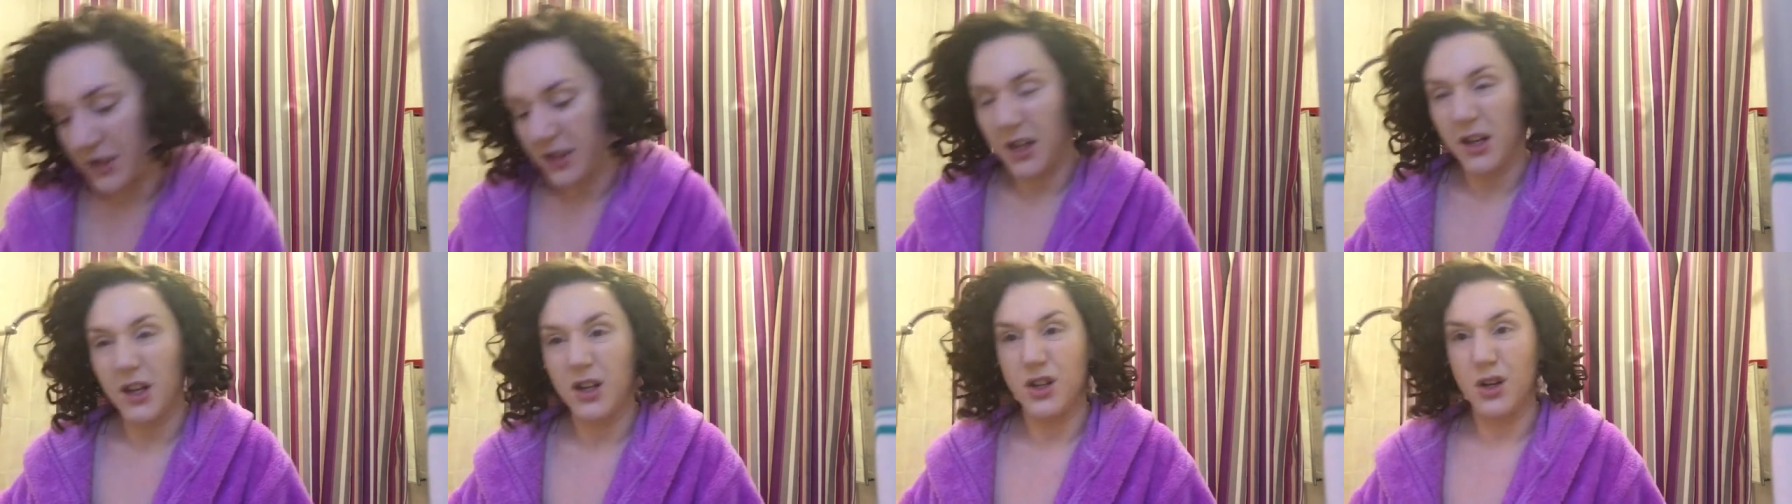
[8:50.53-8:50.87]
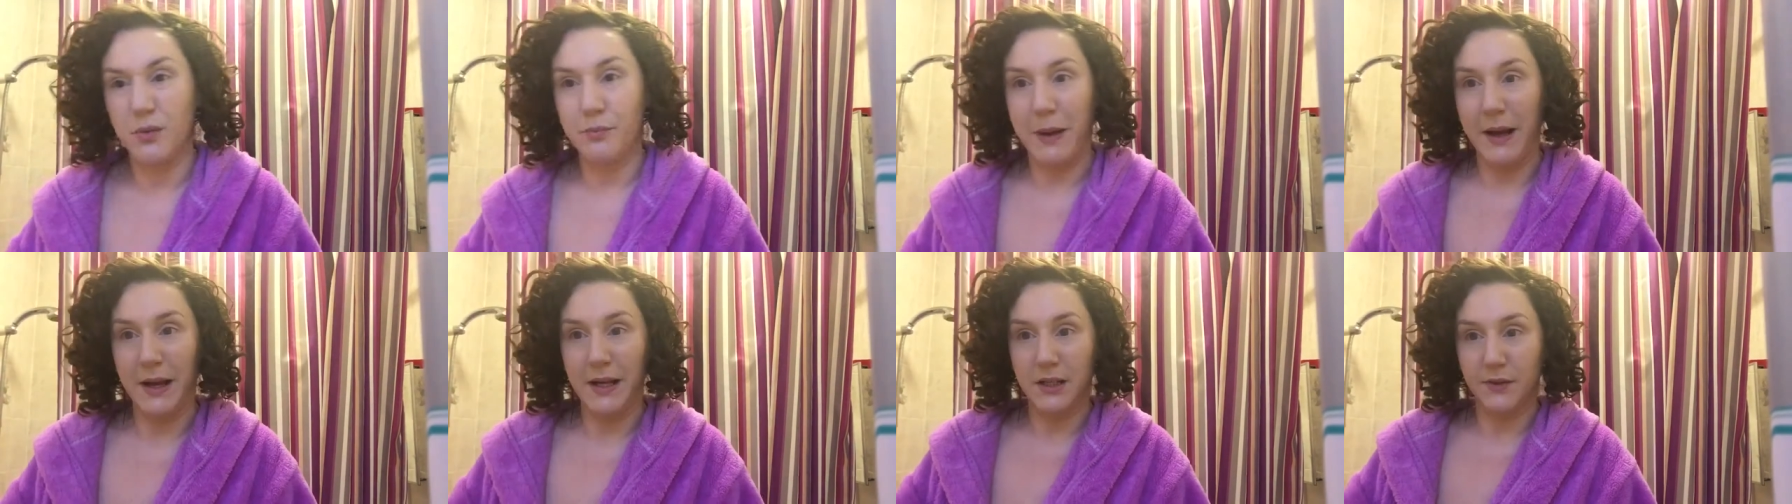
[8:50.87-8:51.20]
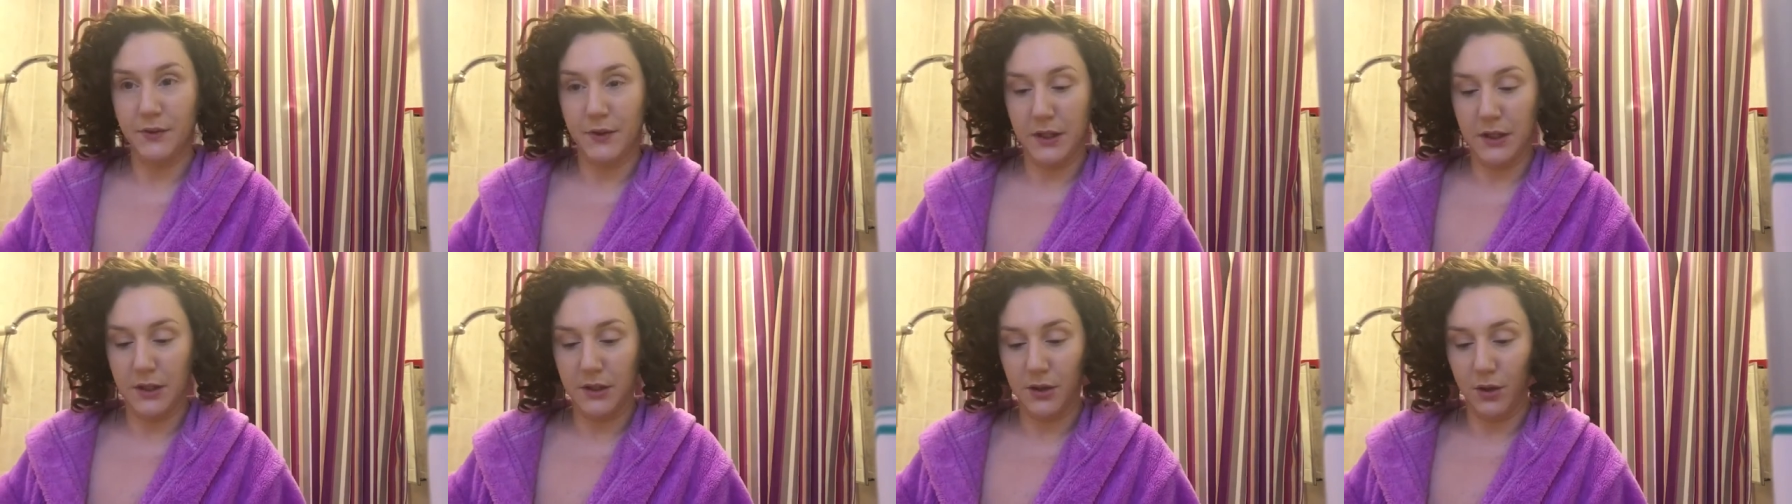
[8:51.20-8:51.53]
just going to do base
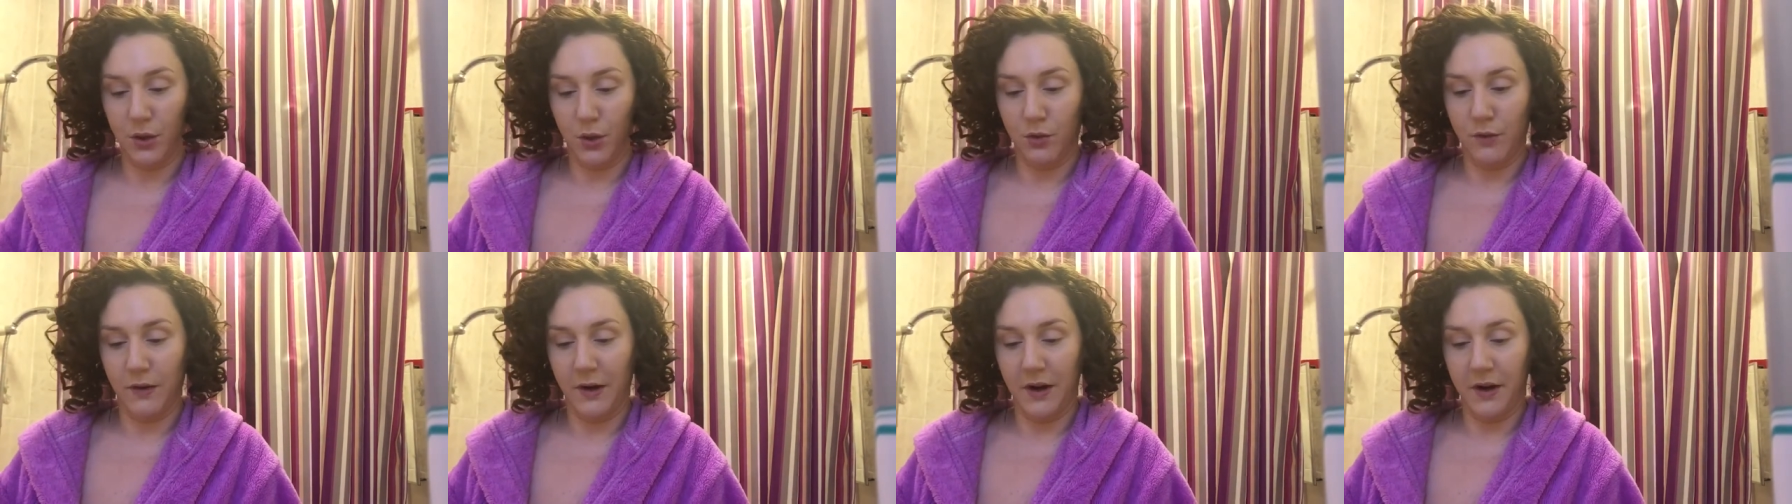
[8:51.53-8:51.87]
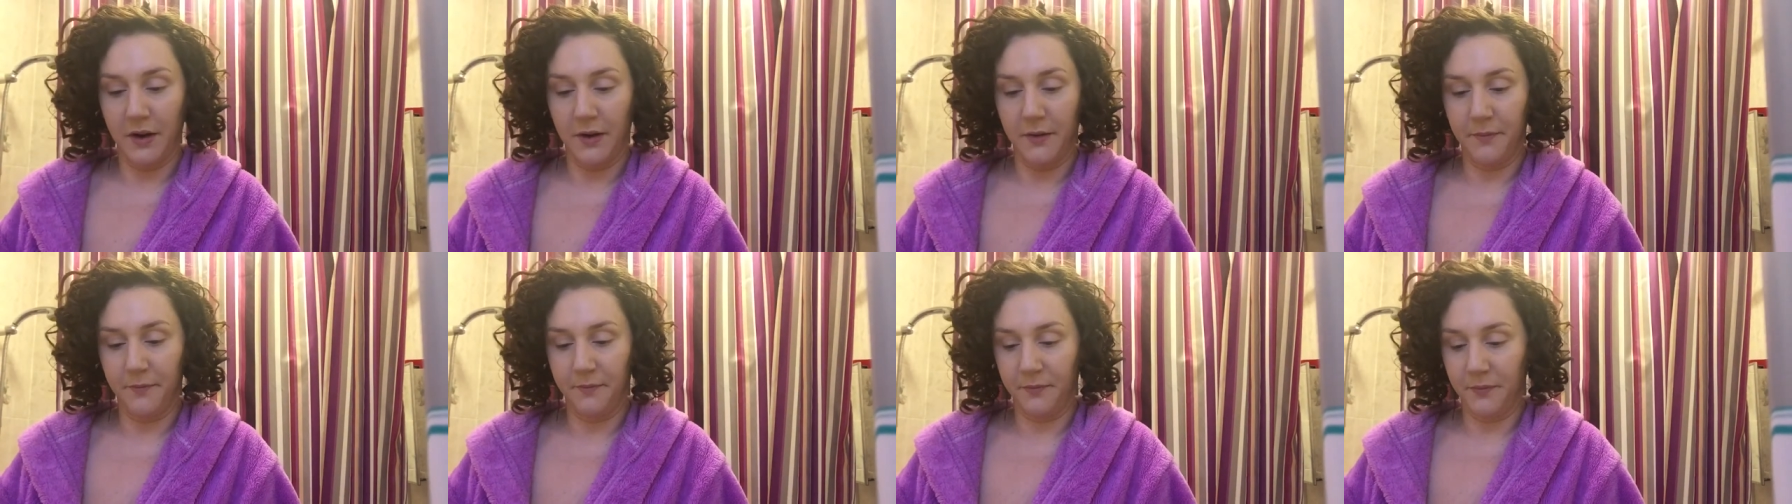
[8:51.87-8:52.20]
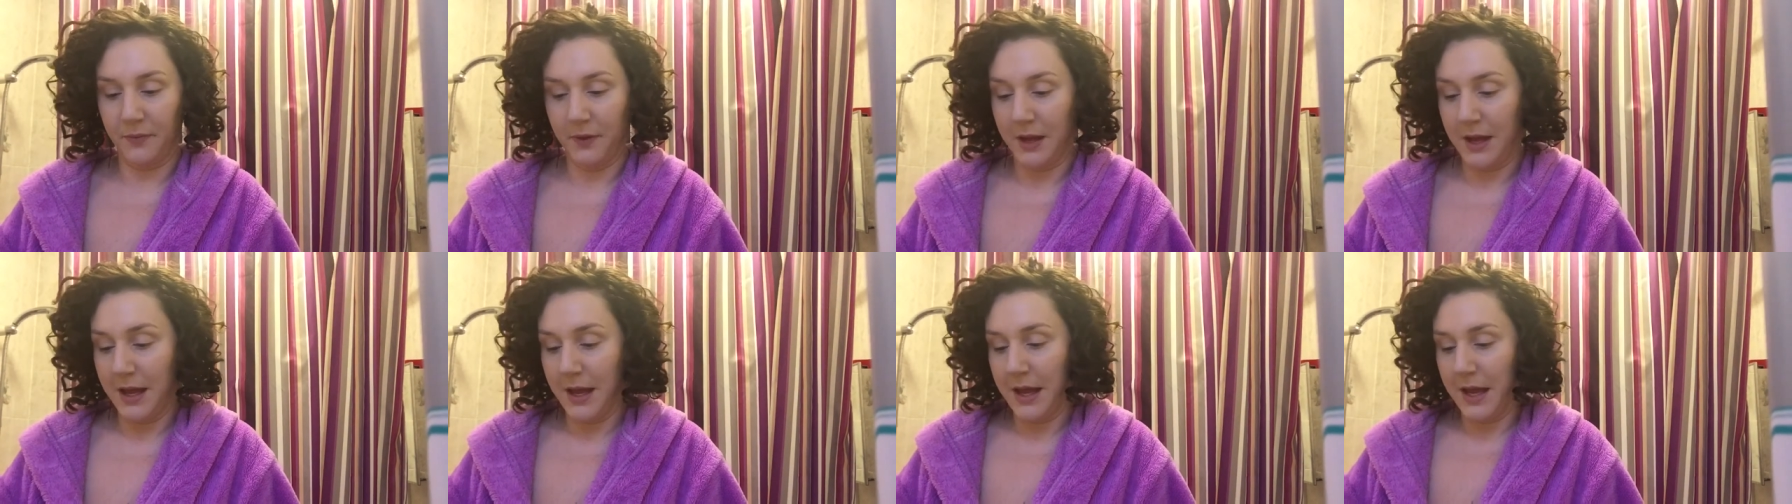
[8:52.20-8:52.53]
for this school run.
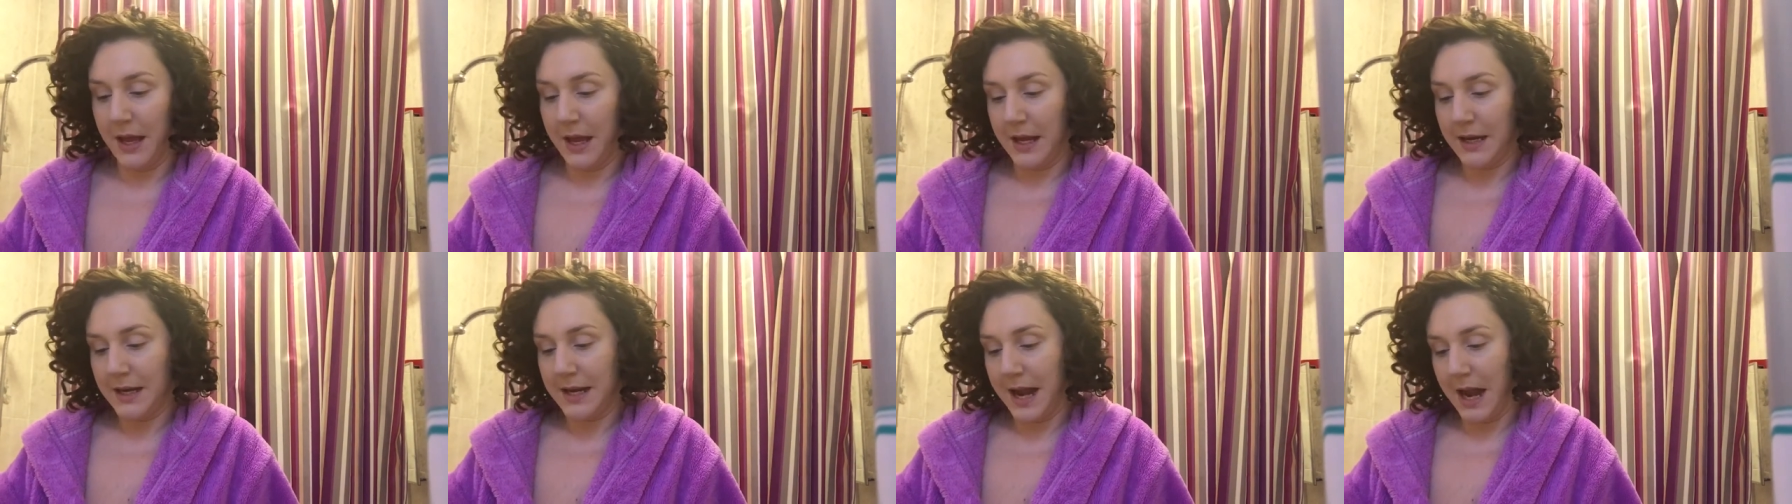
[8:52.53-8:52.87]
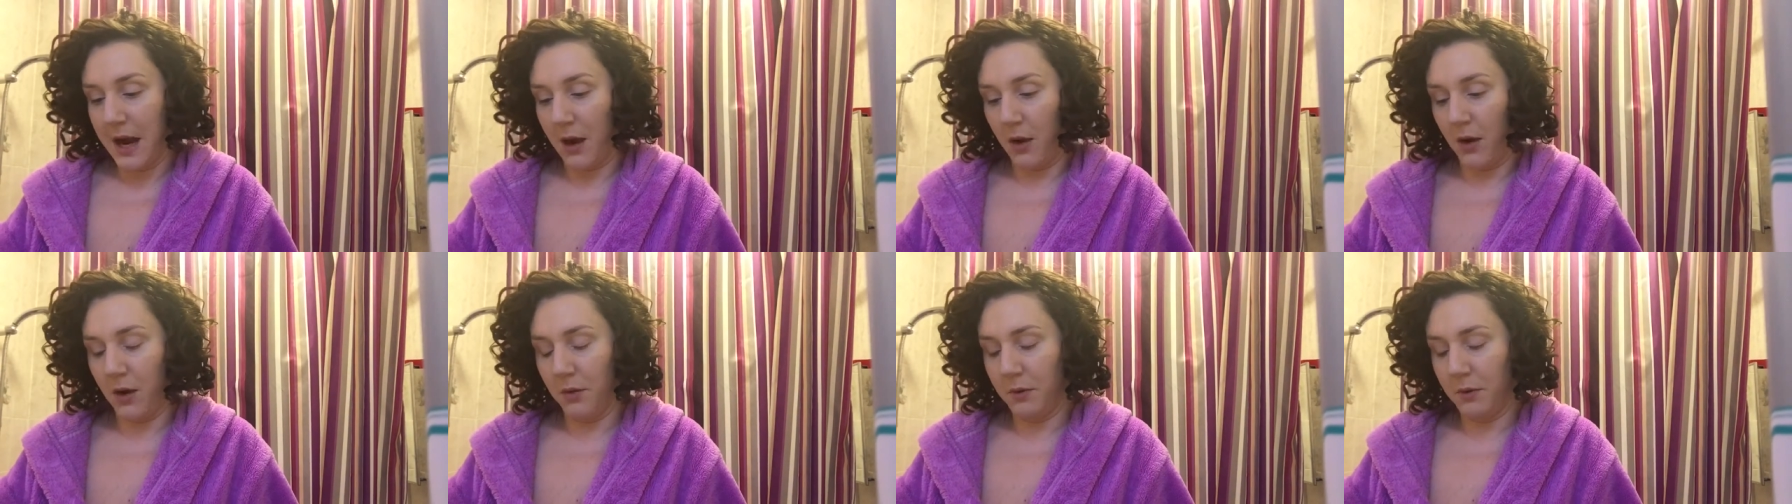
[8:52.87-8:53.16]
Now,